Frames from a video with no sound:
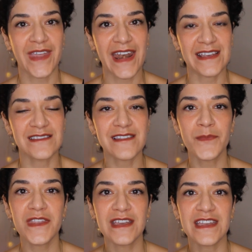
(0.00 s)
that it's
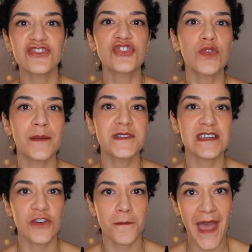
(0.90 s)
something
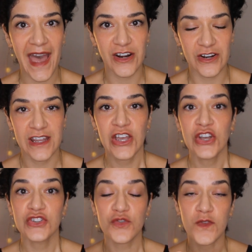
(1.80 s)
interrupting your pattern
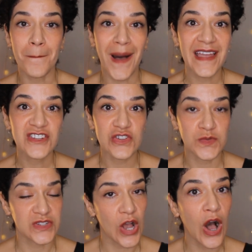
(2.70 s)
to remind
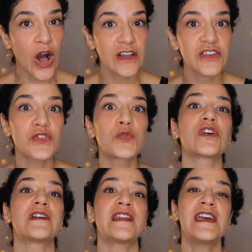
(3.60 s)
you to honk your
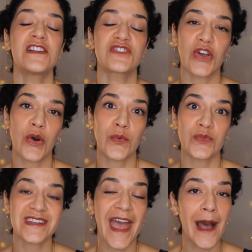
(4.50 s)
horn, to go
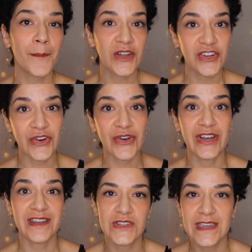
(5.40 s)
tap on your
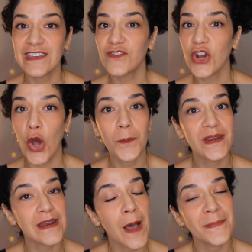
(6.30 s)
hood, to even open
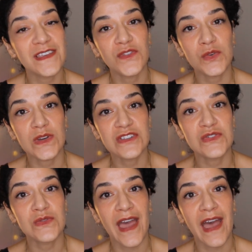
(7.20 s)
it up if you can
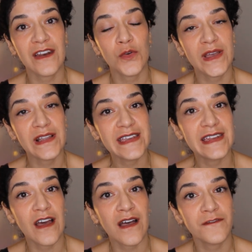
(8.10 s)
do that quickly
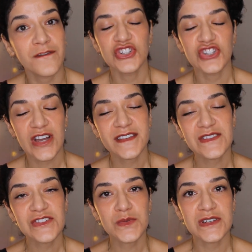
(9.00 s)
enough,
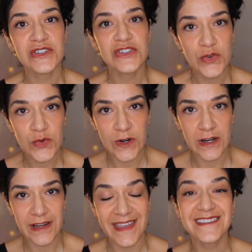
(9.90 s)
just to
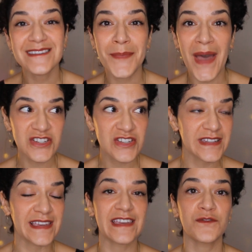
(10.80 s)
ensure,
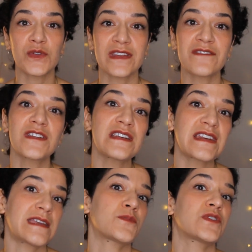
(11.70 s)
especially if you live in a
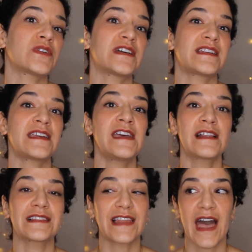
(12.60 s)
neighborhood
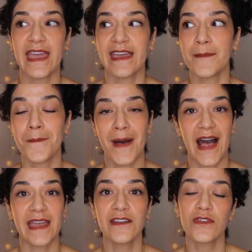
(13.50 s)
like
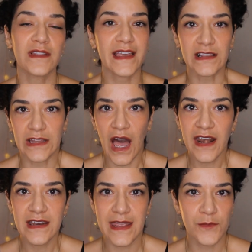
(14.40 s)
mine or like a
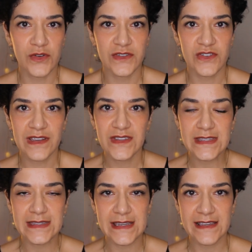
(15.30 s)
lot of neighborhoods or even
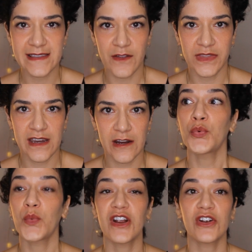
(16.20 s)
cities out there
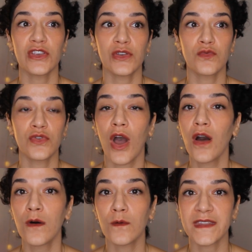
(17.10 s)
where you
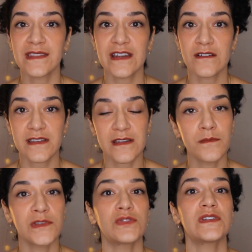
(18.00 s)
know that there is a
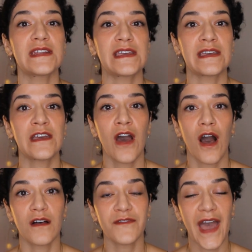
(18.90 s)
community
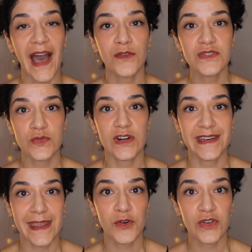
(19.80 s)
of outdoor
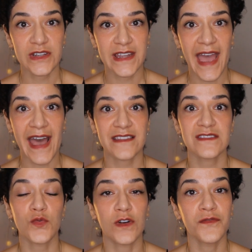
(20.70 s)
neighborhood
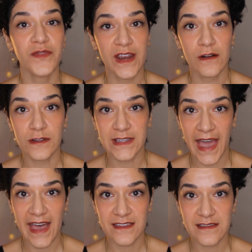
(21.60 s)
cats or feral
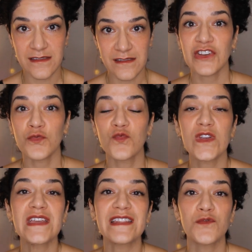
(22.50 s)
cats, then you
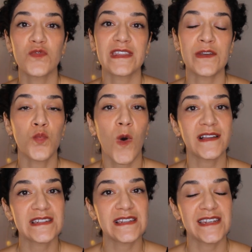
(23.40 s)
really, really
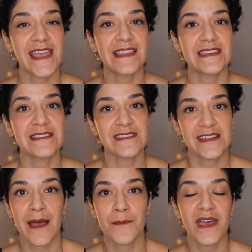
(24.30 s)
want to take this
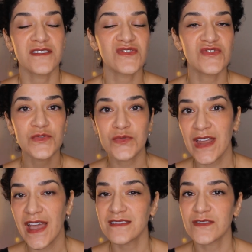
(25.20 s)
step as soon
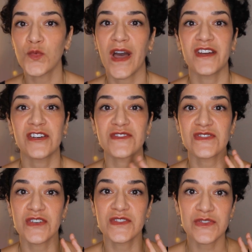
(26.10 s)
as the weather
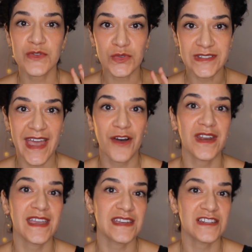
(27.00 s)
starts to cool down
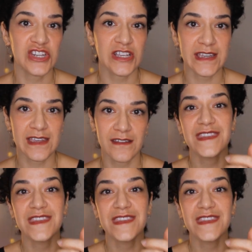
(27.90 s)
and get chilly.